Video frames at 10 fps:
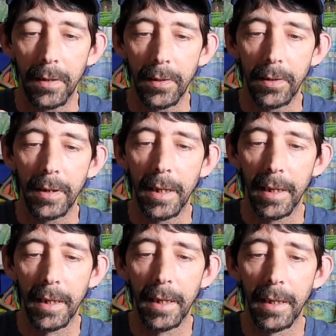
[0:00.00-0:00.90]
you get
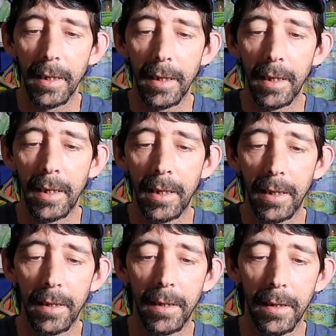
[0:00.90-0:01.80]
it in
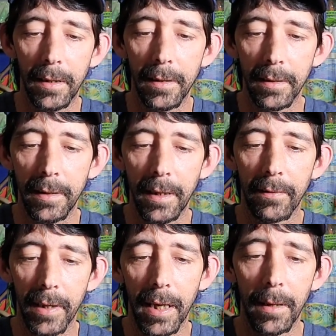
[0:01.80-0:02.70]
there. You have
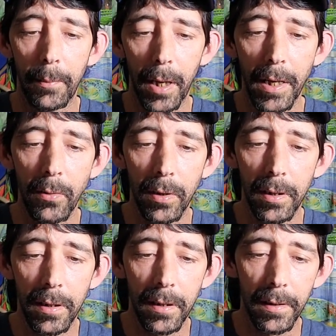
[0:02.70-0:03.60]
to kind of play
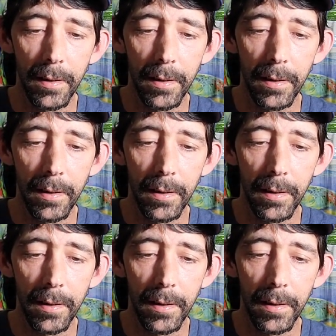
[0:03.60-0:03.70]
with it.